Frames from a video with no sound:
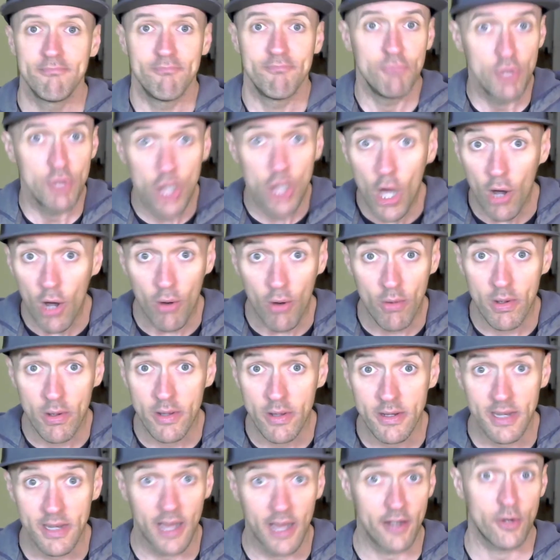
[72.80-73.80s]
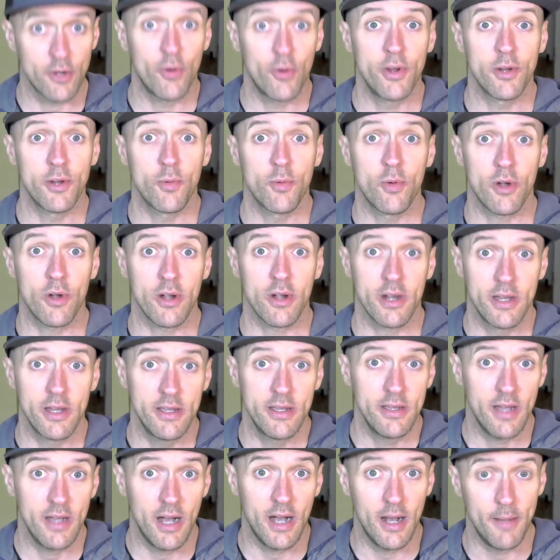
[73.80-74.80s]
No, not going to work.
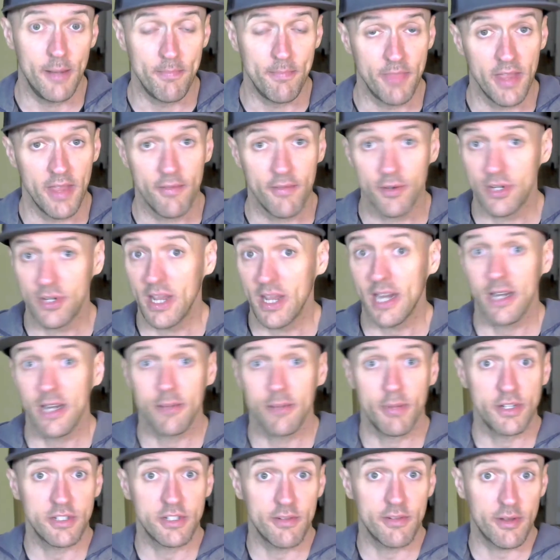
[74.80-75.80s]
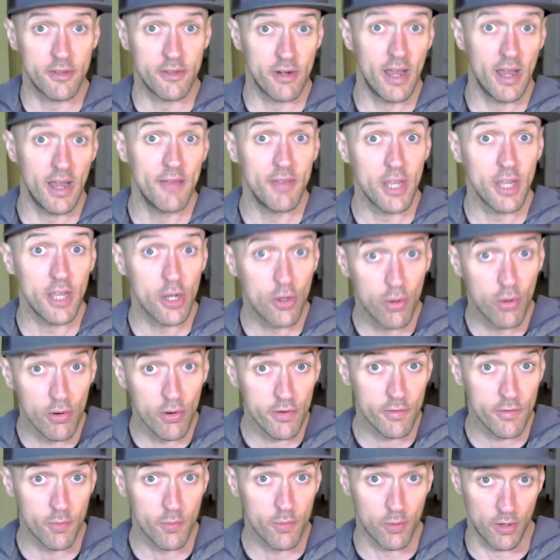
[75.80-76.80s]
Um, if you're taking a bunch of other heavy
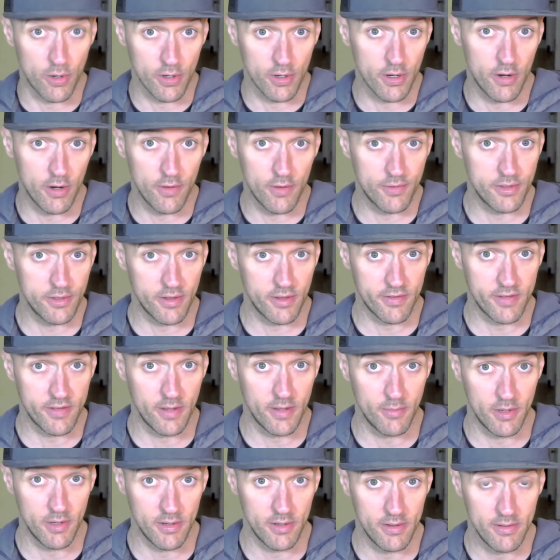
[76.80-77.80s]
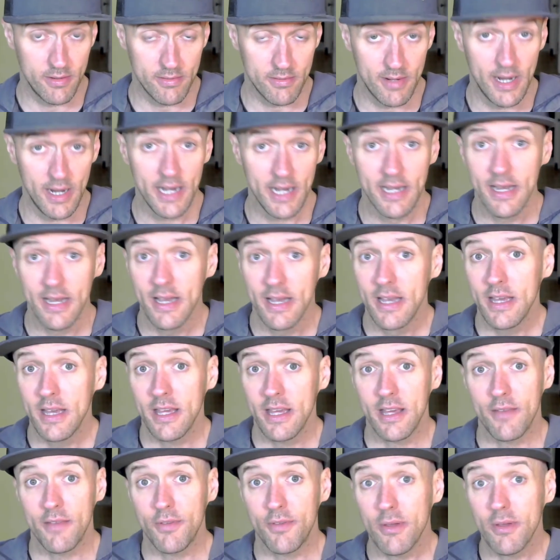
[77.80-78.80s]
coursework over the summer, right?
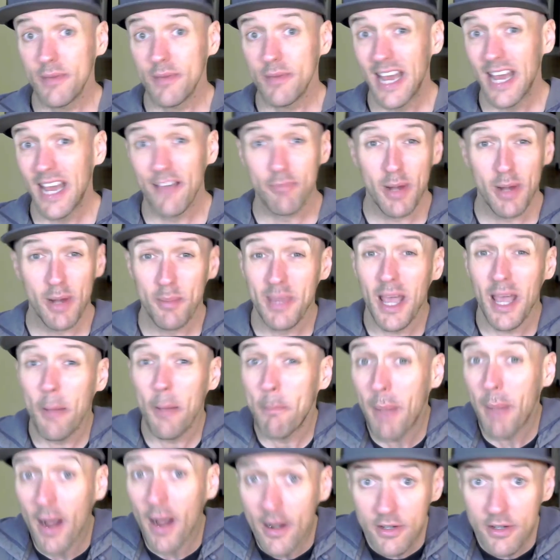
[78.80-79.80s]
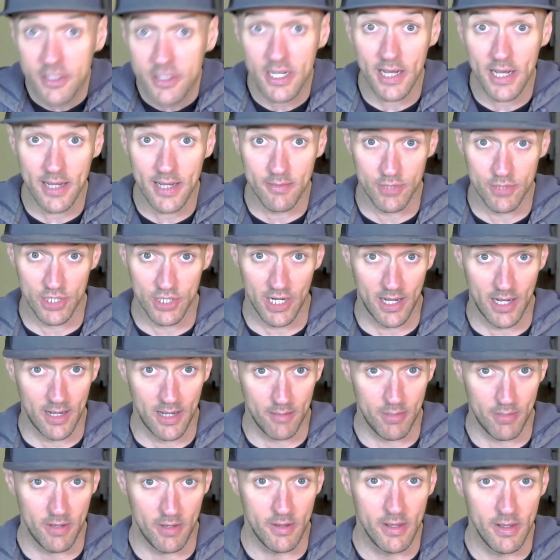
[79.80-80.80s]
If you even have probably a part-time
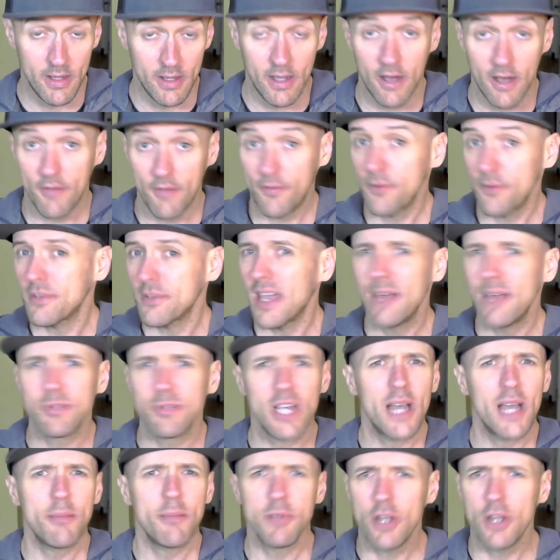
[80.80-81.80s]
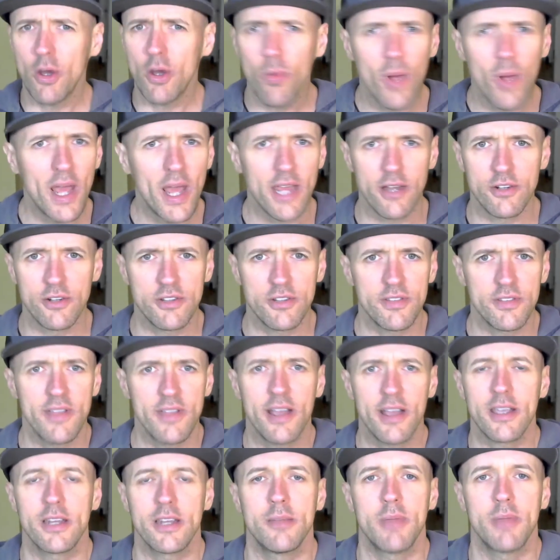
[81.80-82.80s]
job, a full-time job, no way. You're just
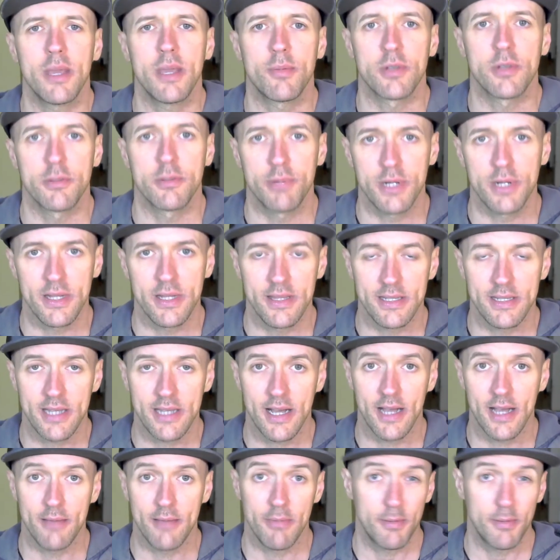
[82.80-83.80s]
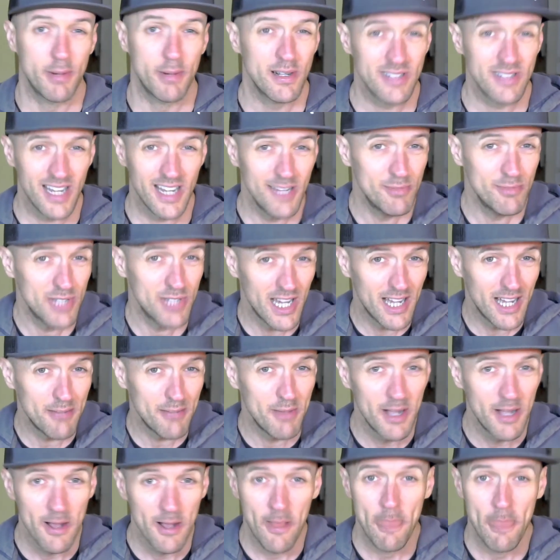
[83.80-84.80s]
not going to be able to put in the time. A part-time
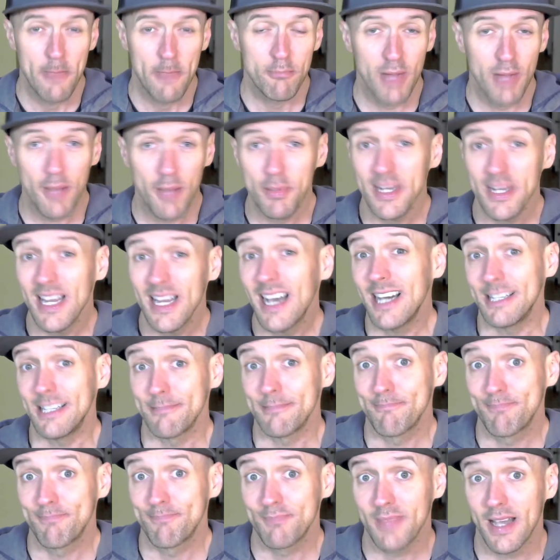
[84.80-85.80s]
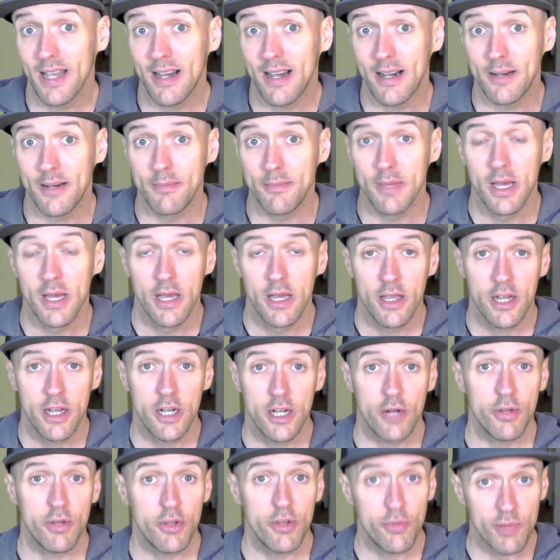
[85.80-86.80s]
job, probably not. Um, you
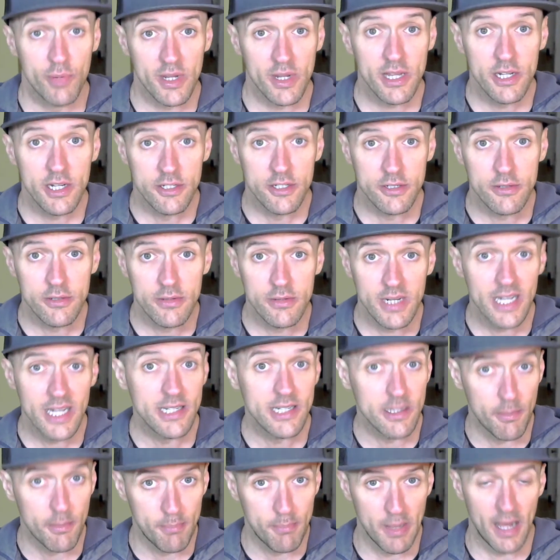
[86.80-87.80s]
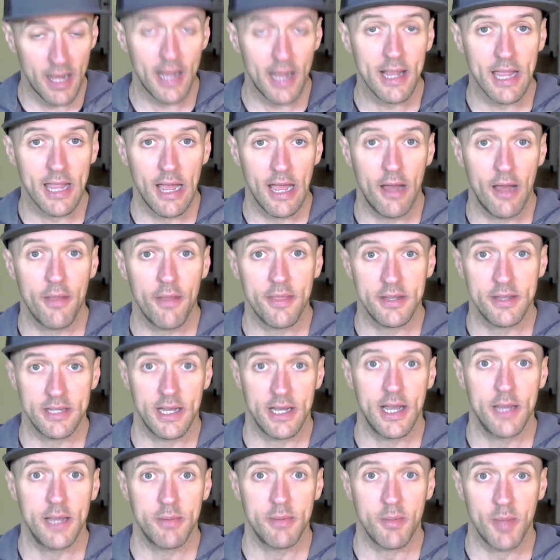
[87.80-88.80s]
know, you really do need to block out the
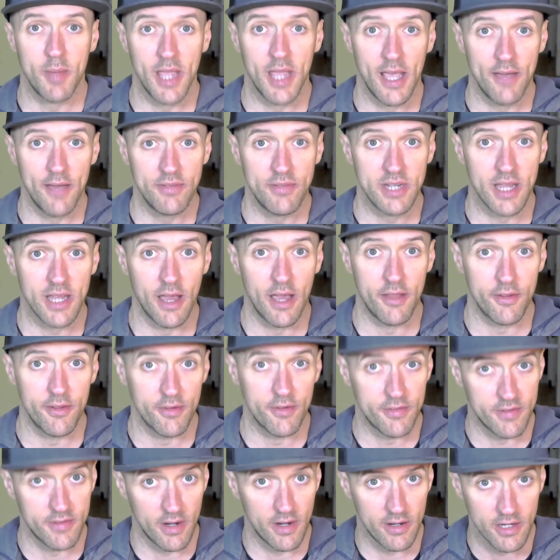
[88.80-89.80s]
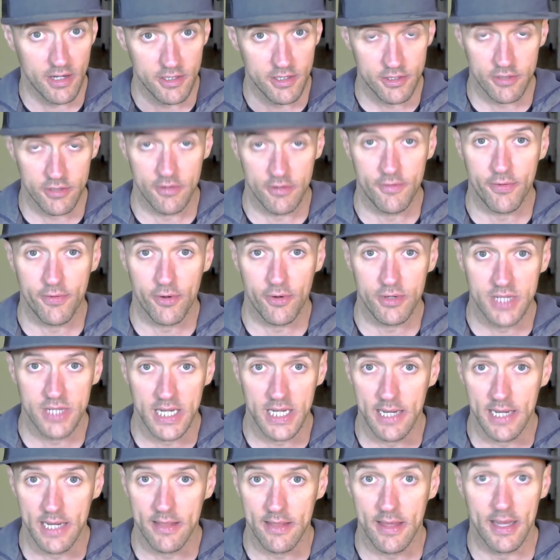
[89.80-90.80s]
time that we have together starting June
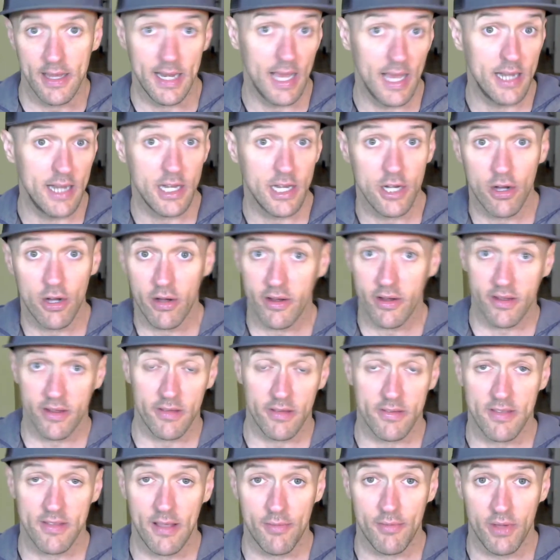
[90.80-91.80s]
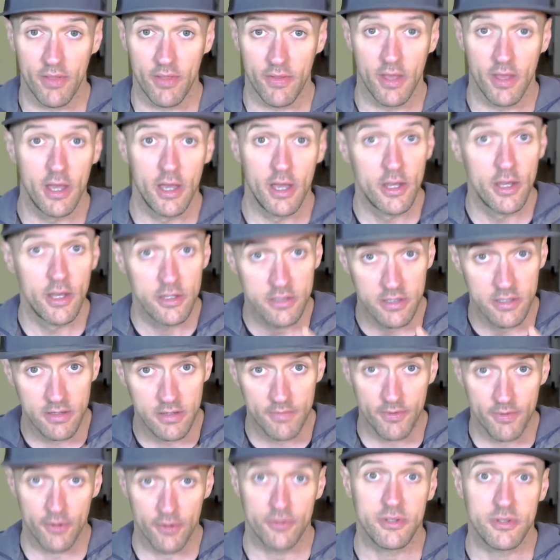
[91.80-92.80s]
14th and ending August 7th to
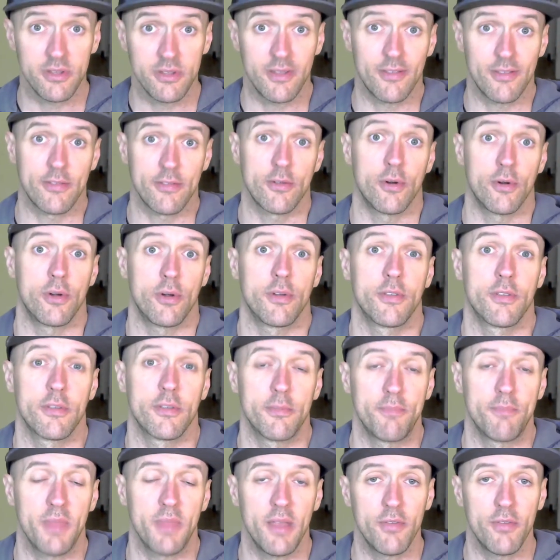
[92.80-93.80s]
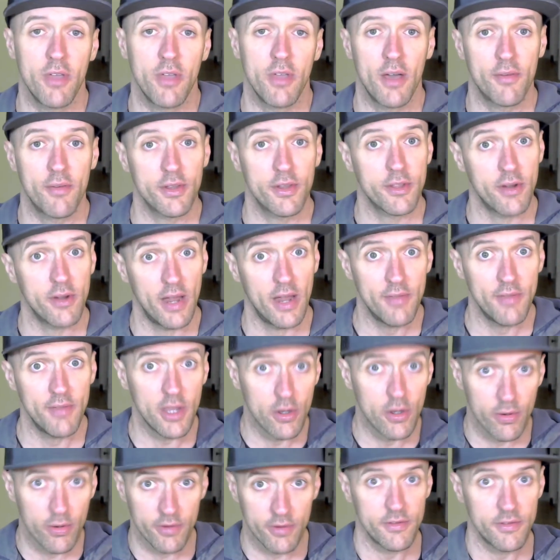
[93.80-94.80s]
devote to this course. If you have other heavy
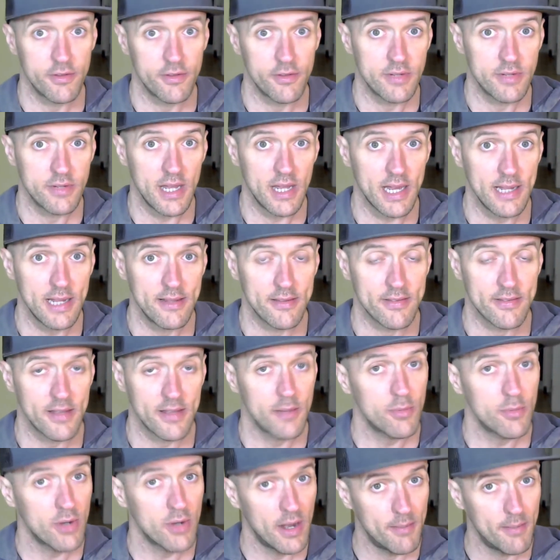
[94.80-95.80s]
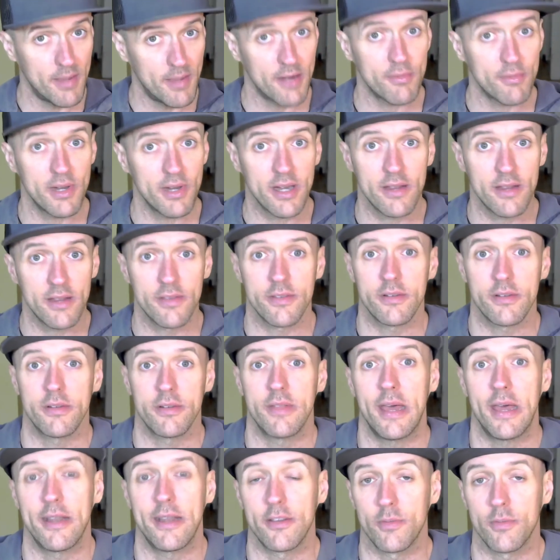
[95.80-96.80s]
courses you're taking this summer, I might reconsider
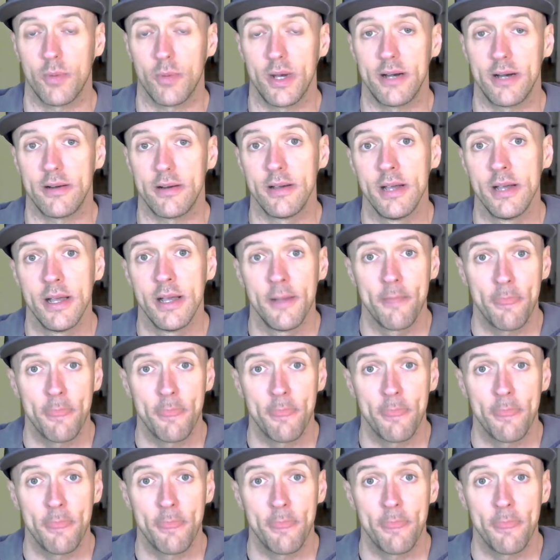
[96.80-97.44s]
that as well.